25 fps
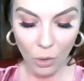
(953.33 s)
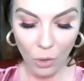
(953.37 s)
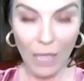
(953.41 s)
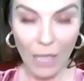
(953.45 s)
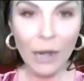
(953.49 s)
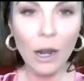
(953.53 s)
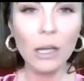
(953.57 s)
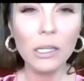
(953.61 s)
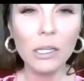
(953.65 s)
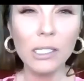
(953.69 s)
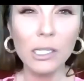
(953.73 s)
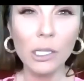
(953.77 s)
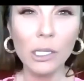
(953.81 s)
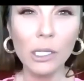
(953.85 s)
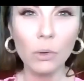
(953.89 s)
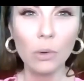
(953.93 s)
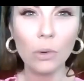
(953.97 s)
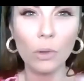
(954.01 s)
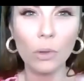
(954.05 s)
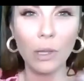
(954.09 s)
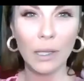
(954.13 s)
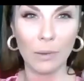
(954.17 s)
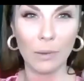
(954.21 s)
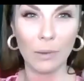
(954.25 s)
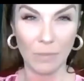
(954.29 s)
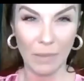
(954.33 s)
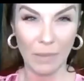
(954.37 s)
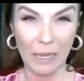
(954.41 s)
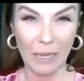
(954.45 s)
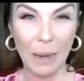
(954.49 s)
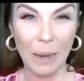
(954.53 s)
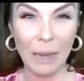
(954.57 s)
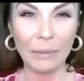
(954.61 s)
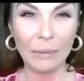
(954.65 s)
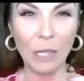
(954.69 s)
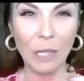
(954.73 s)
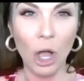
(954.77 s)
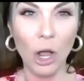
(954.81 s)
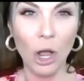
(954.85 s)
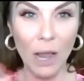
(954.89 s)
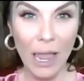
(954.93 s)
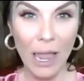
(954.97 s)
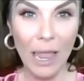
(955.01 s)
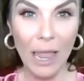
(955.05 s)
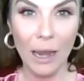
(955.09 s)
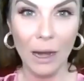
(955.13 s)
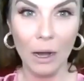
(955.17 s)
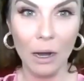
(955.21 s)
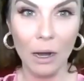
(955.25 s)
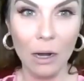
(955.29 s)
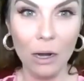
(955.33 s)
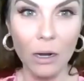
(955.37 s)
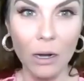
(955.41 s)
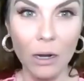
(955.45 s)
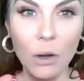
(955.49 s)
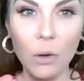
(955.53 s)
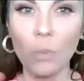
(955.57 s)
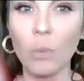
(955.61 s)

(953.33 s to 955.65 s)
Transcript: and also like my long hair,